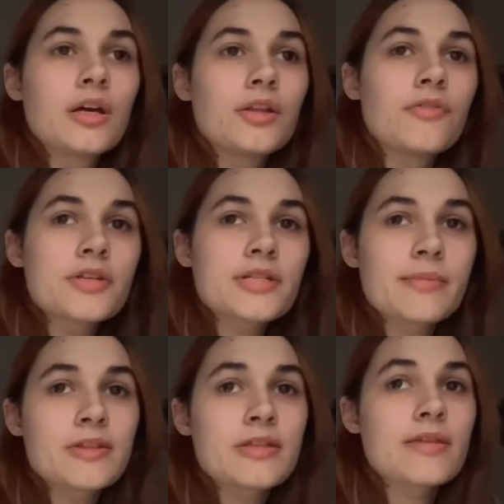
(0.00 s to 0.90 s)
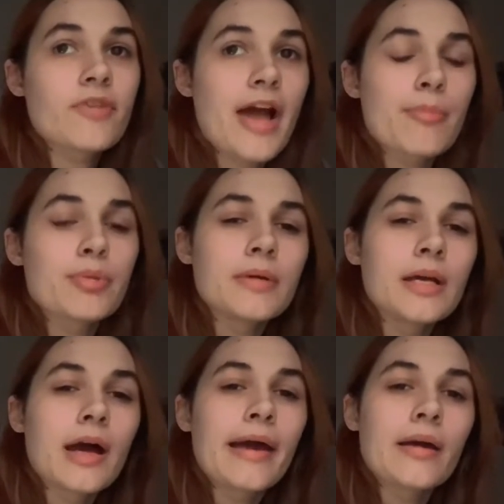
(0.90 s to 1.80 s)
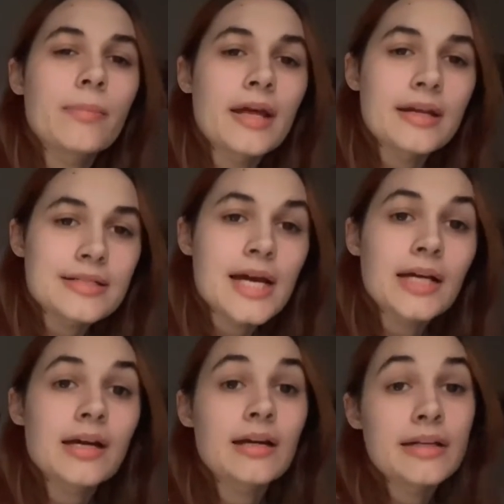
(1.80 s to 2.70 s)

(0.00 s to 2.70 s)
The first time that this ever happened to me, I had a panic attack,